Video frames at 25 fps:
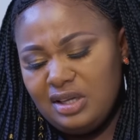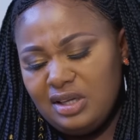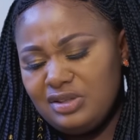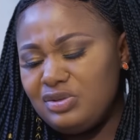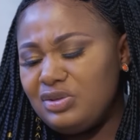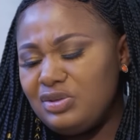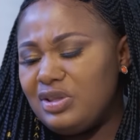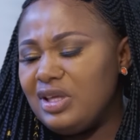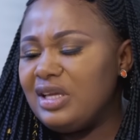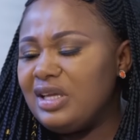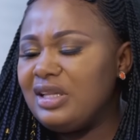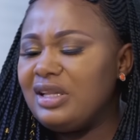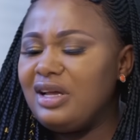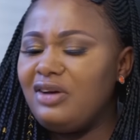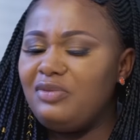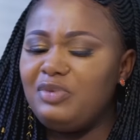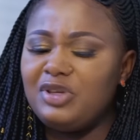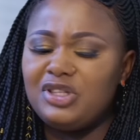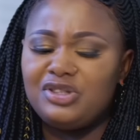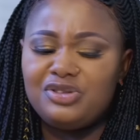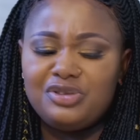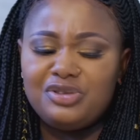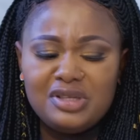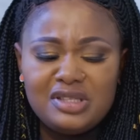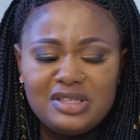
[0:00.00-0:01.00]
And to think that I've
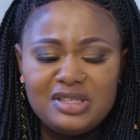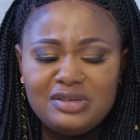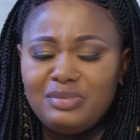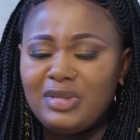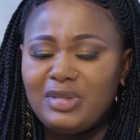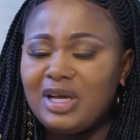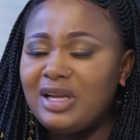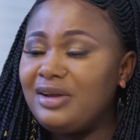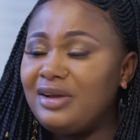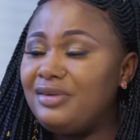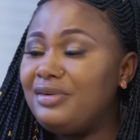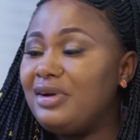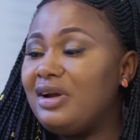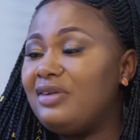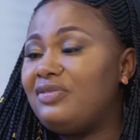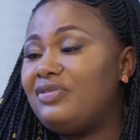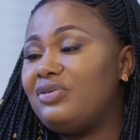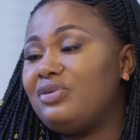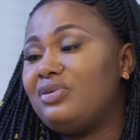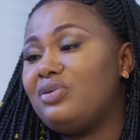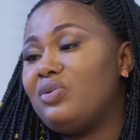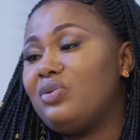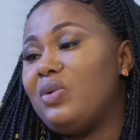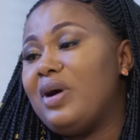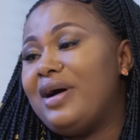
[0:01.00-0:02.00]
been treating malaria
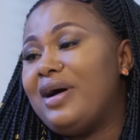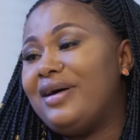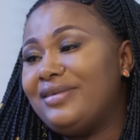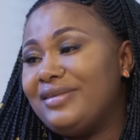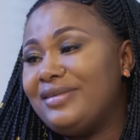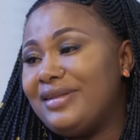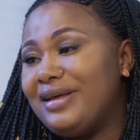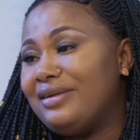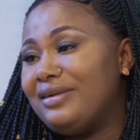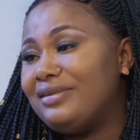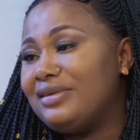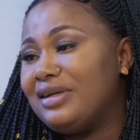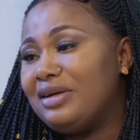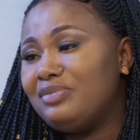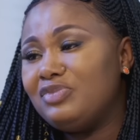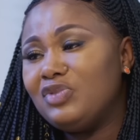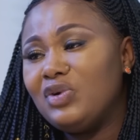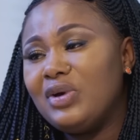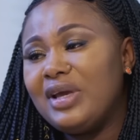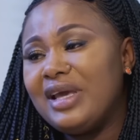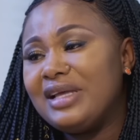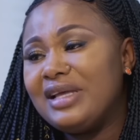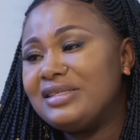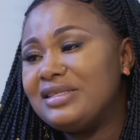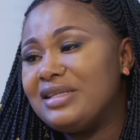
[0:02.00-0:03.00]
for a while now and I'm
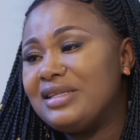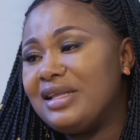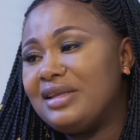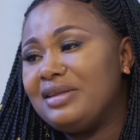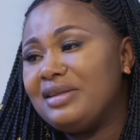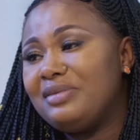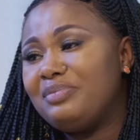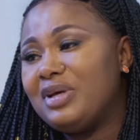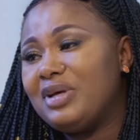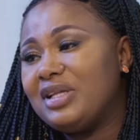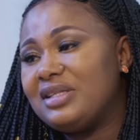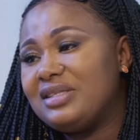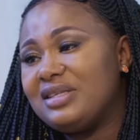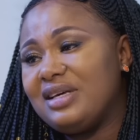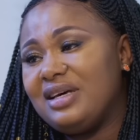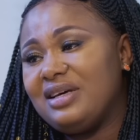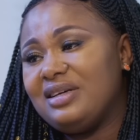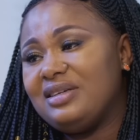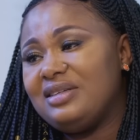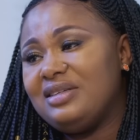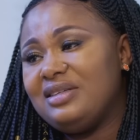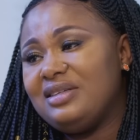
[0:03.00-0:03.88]
not getting any better.